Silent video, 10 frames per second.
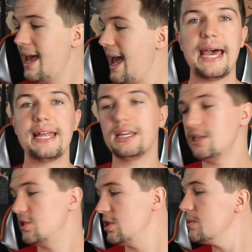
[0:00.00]
And
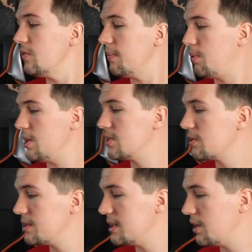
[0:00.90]
in terms of the
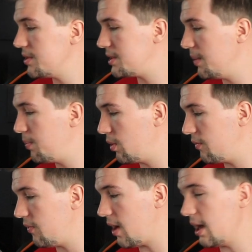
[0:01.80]
PreSonus Eris
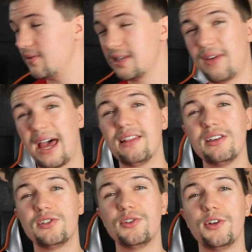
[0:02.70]
3.5s, I've had
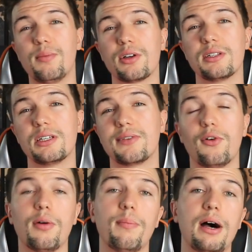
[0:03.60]
these studio monitors
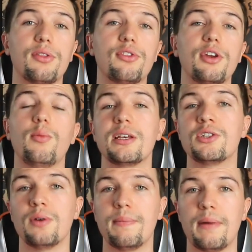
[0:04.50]
for about 3 weeks
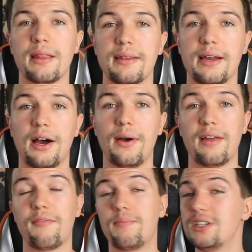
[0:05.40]
to a month now,
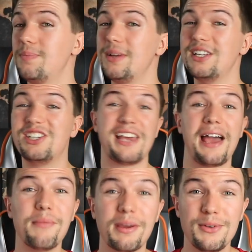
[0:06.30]
and I've just been
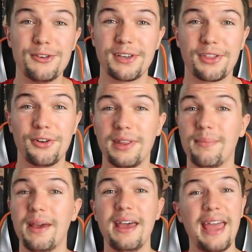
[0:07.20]
jamming music through
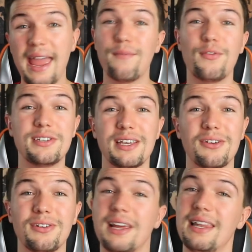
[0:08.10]
them every
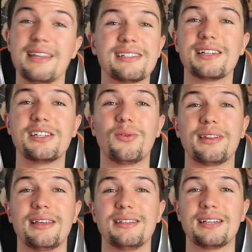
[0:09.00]
single day, listening to
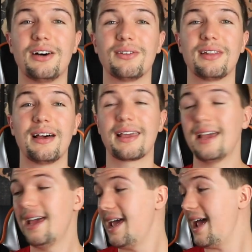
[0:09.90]
what they sound like.
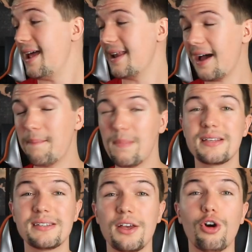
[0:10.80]
And I
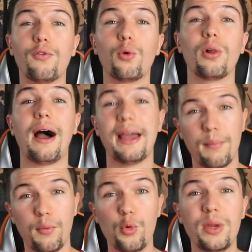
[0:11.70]
must say, overall, I
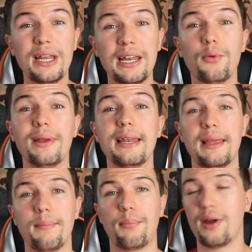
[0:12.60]
am
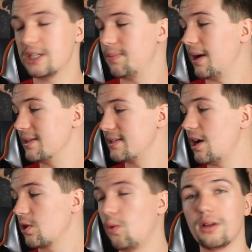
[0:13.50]
really impressed by the
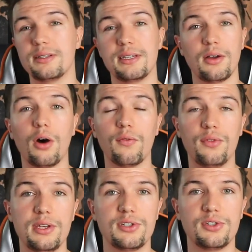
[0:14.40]
sound quality
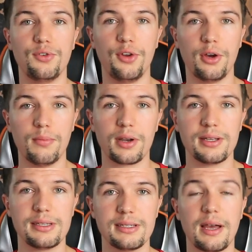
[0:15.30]
of these studio monitors.